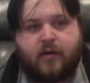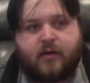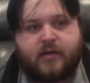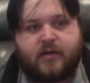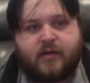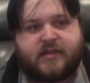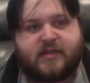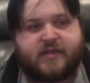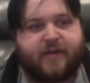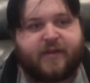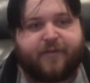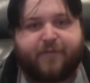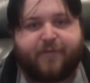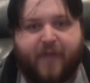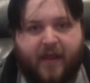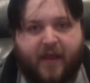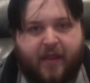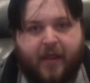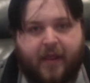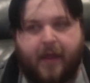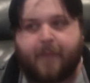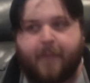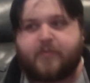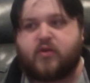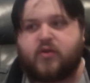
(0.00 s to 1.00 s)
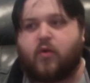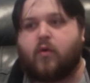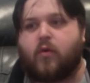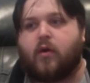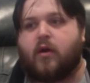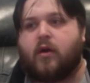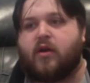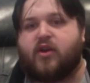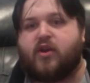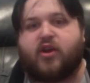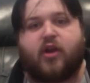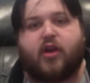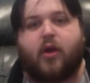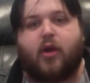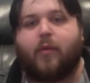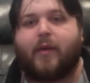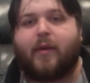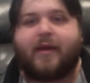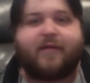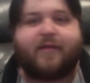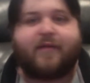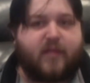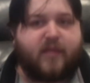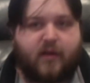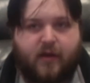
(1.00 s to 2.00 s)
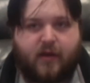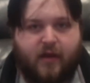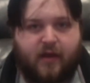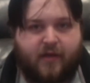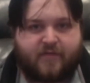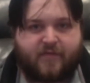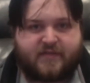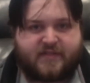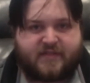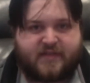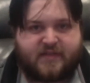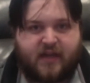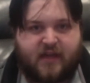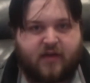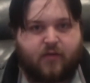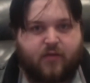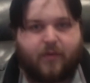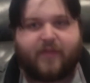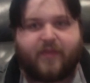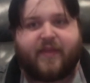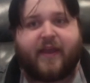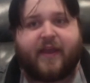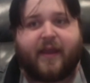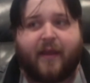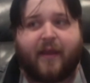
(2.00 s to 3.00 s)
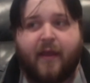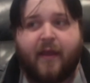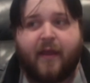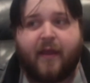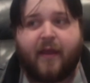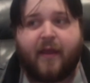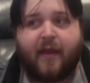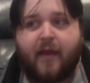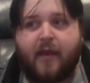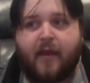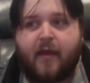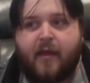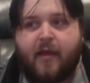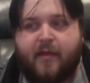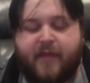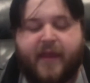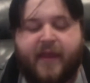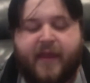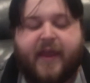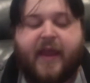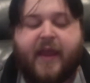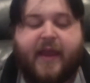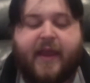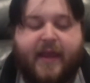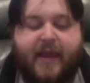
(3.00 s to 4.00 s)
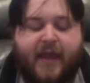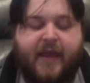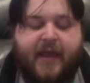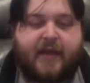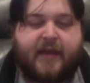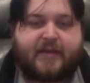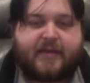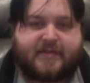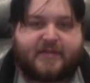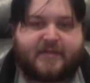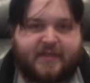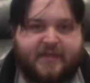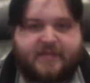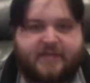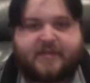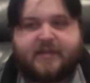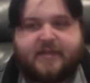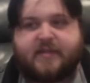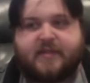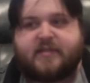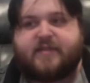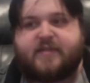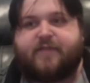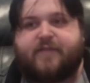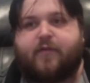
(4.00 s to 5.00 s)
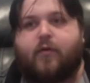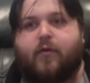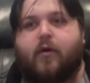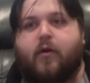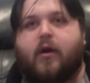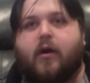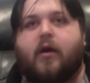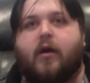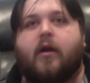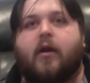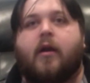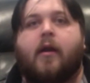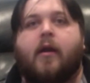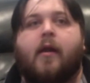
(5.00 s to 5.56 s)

developed, or, you know, whatever they have stuck with, they can get assistance for.